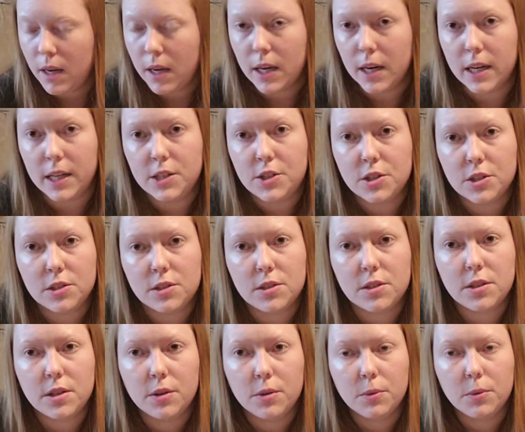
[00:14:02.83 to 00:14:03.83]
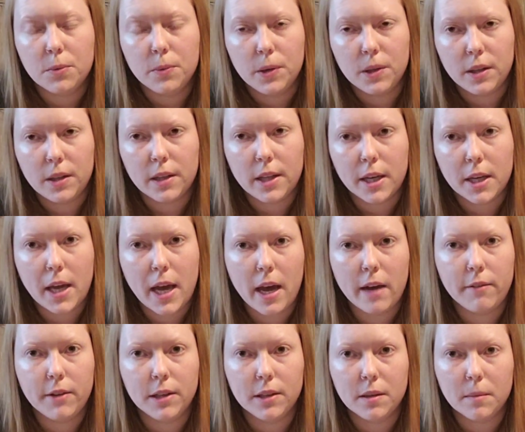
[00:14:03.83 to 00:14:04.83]
And I just really like
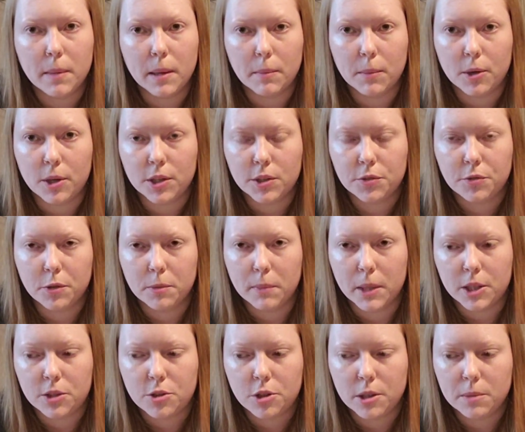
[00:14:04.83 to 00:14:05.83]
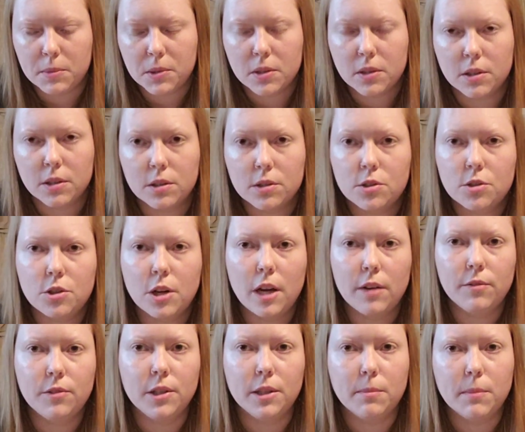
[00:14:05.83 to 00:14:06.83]
having the memories for my trips because
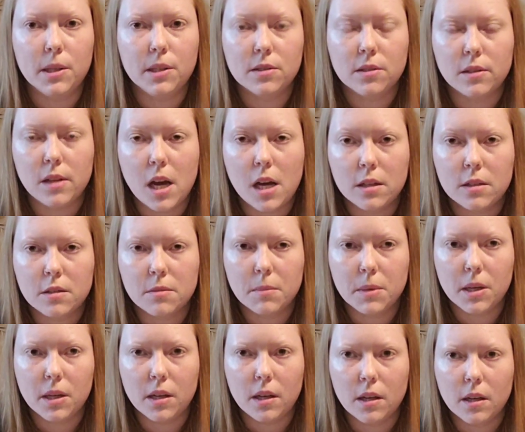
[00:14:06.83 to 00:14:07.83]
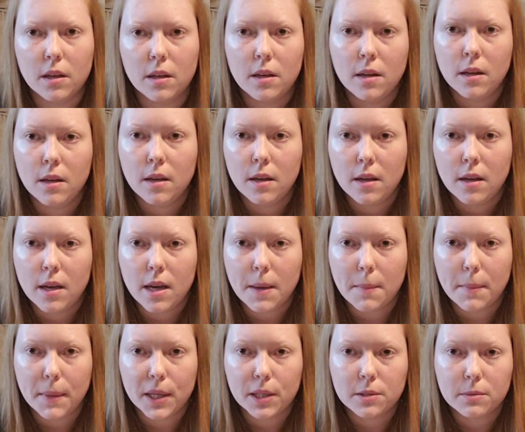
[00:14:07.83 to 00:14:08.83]
traveling means a lot to me.
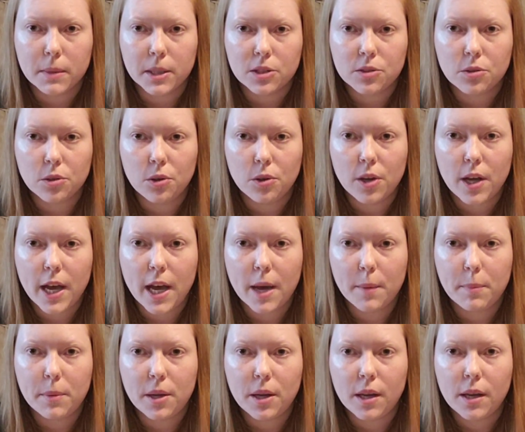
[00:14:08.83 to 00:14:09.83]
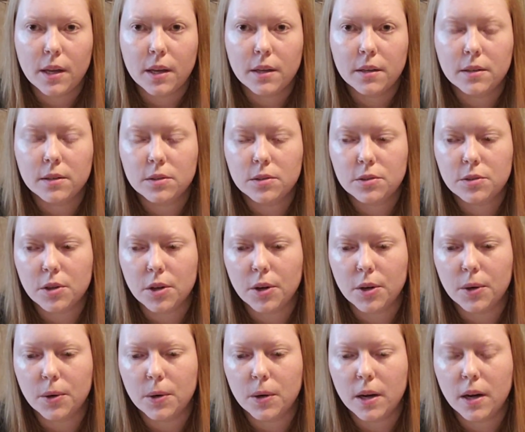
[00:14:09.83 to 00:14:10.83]
It makes my soul happy.
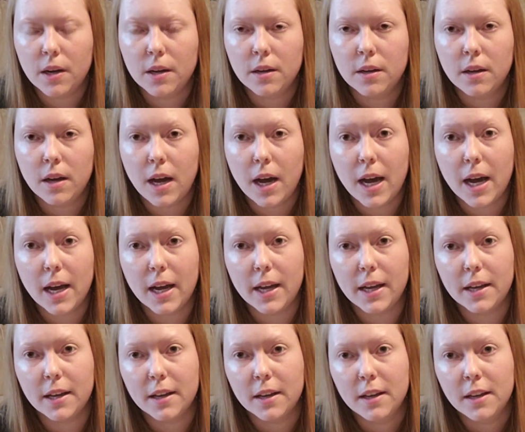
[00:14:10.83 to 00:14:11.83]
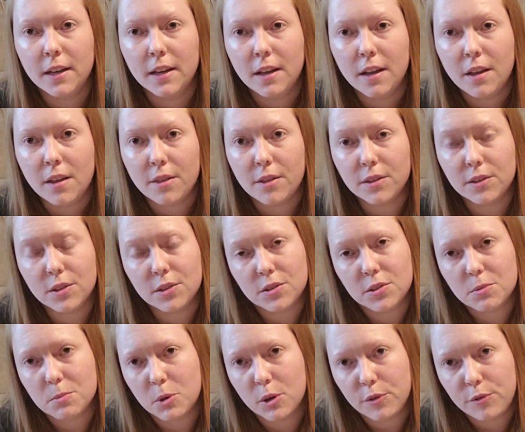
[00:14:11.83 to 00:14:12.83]
So I think this
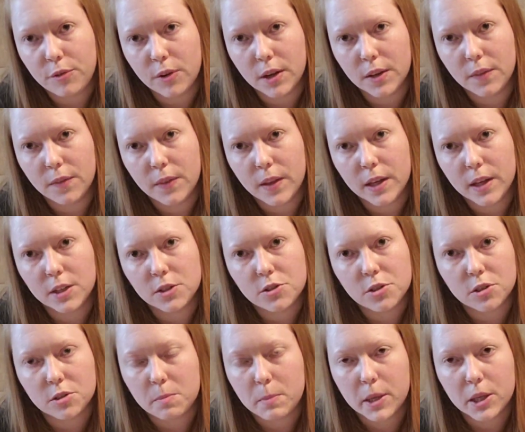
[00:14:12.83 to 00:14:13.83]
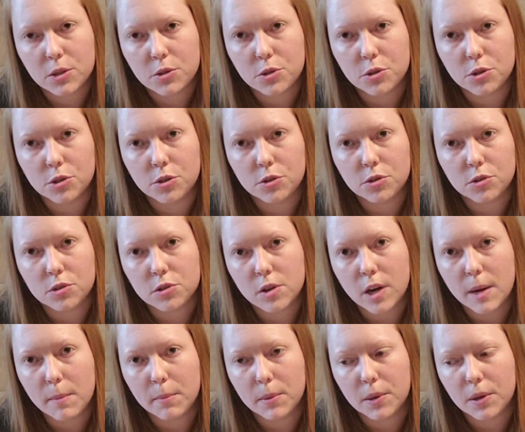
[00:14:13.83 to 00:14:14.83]
is more fun than just pictures or
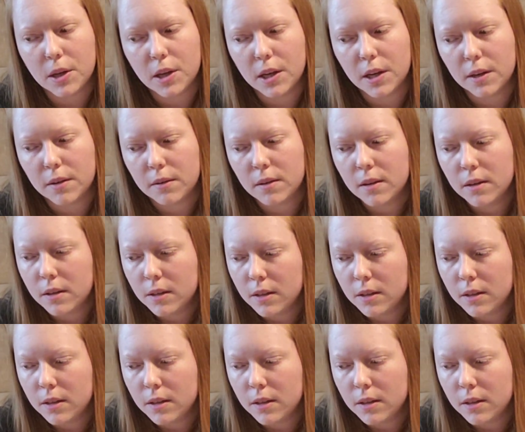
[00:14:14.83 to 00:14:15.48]
scrapbooking,